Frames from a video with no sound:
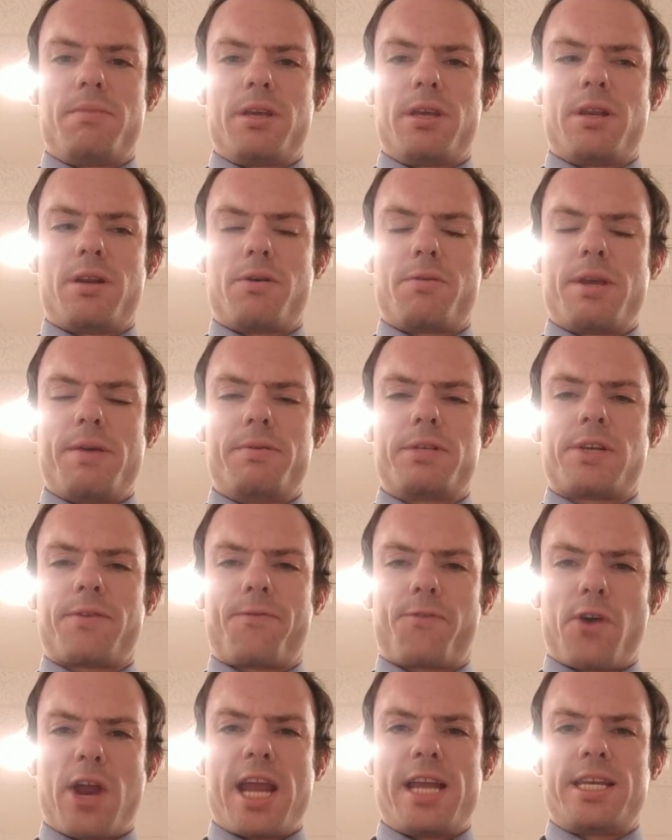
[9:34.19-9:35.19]
he was
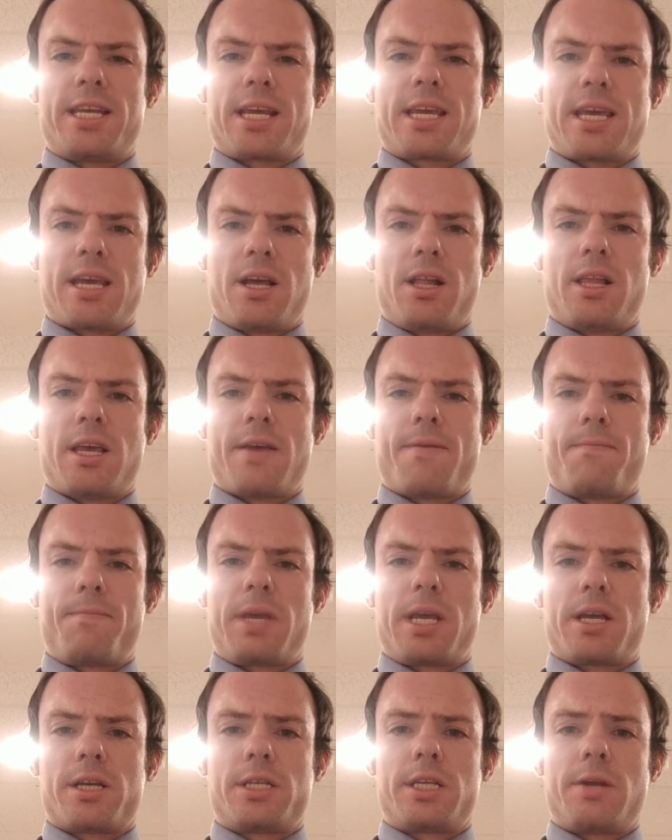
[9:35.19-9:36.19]
afraid to kill him
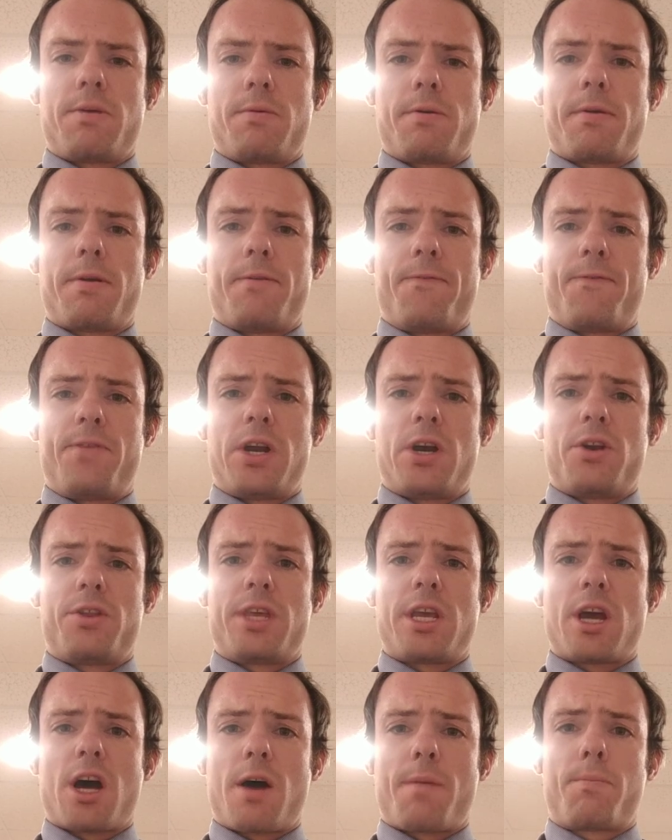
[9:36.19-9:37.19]
because he feared
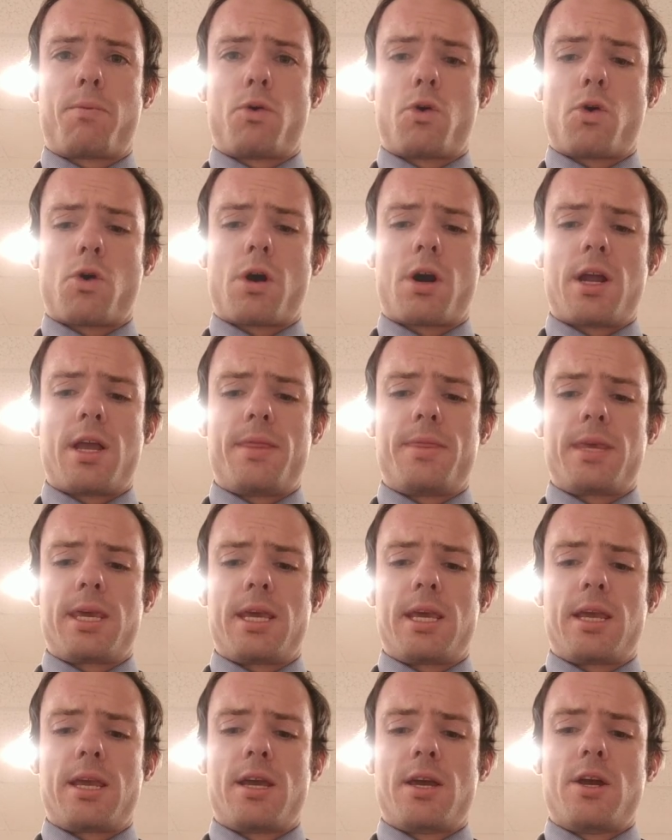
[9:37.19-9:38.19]
the uproar and
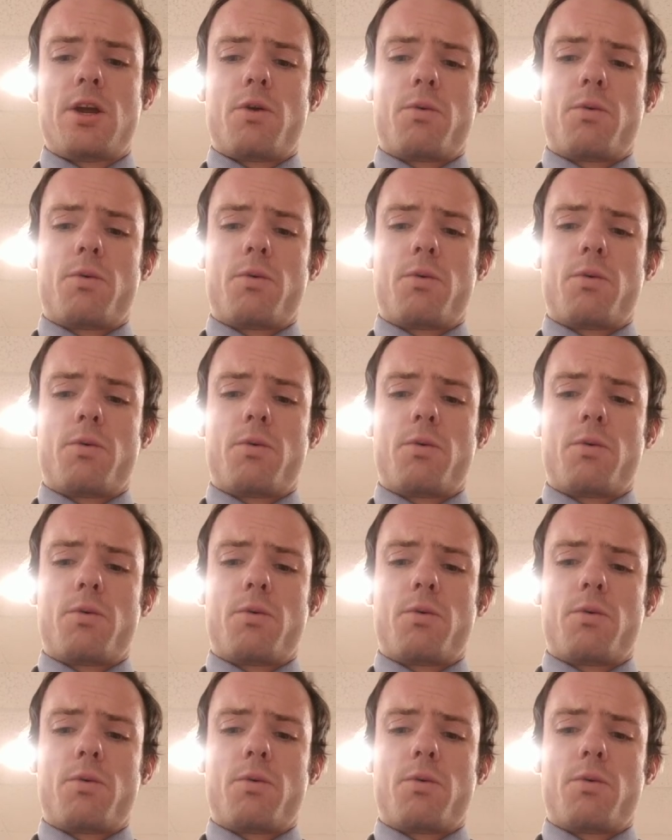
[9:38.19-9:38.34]
the